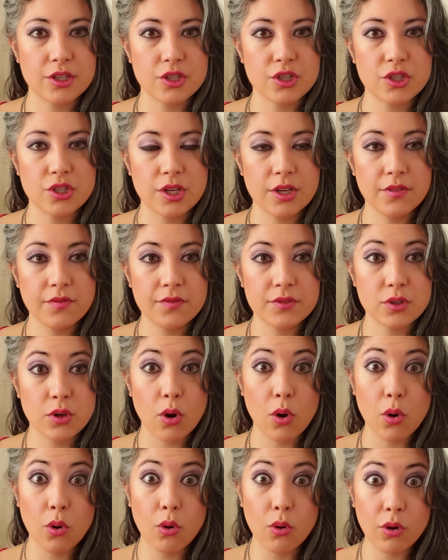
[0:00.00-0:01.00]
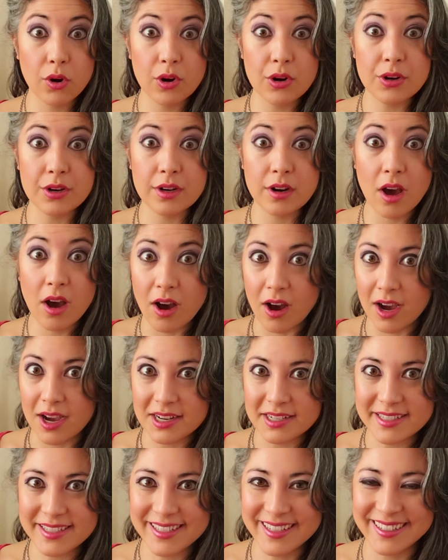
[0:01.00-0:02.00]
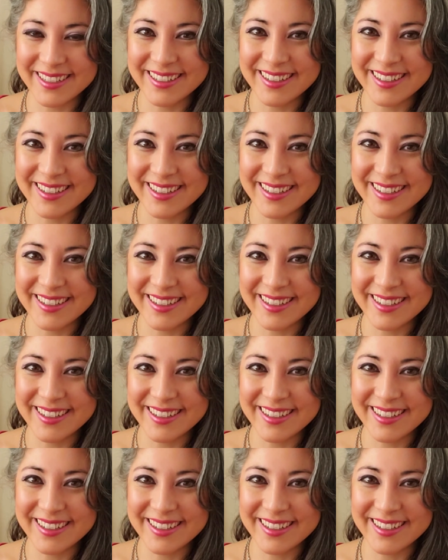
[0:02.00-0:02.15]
shift or not